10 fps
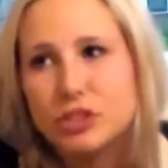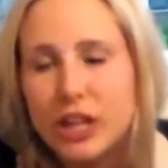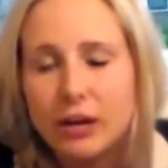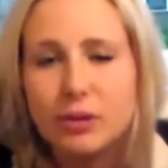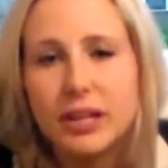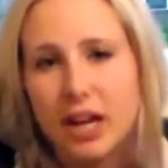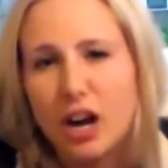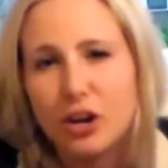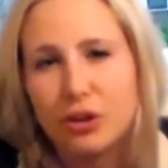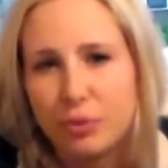generally
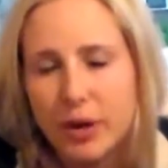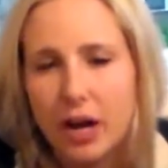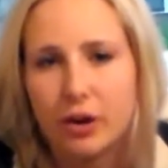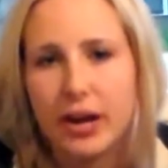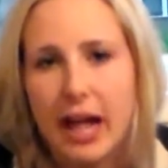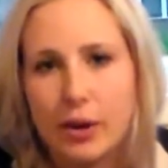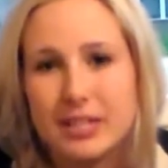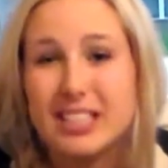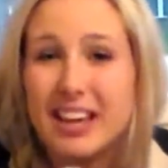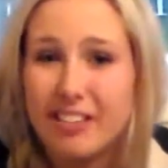under 300
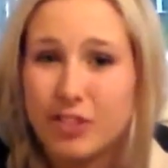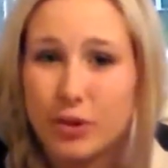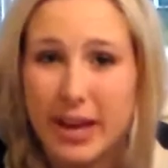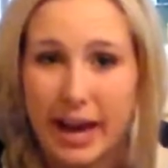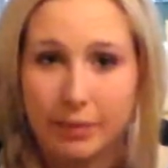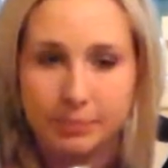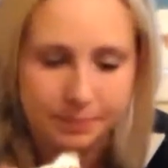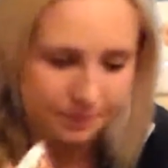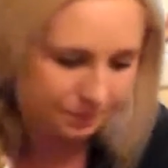calories if you can.